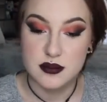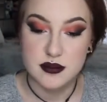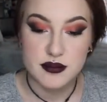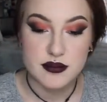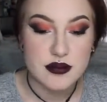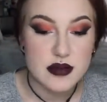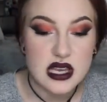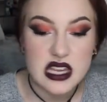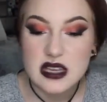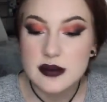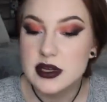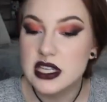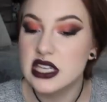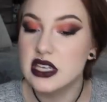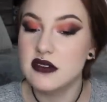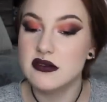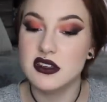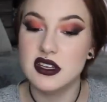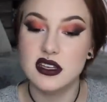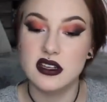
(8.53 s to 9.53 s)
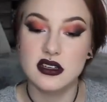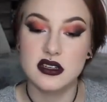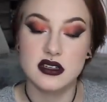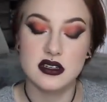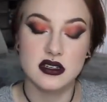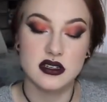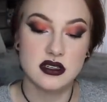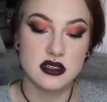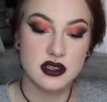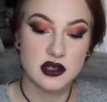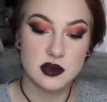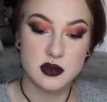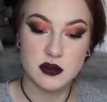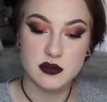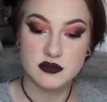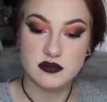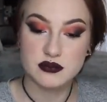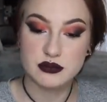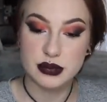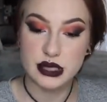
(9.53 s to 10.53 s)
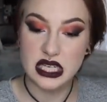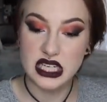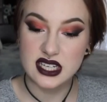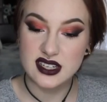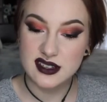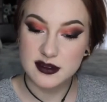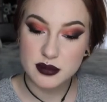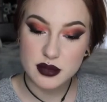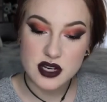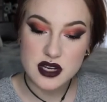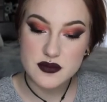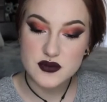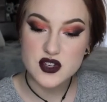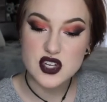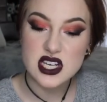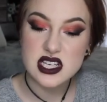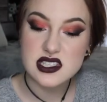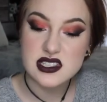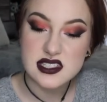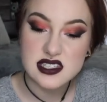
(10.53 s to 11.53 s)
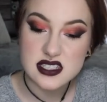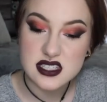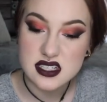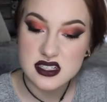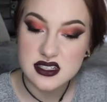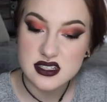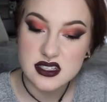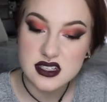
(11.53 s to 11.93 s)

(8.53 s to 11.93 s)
even a pink prom dress,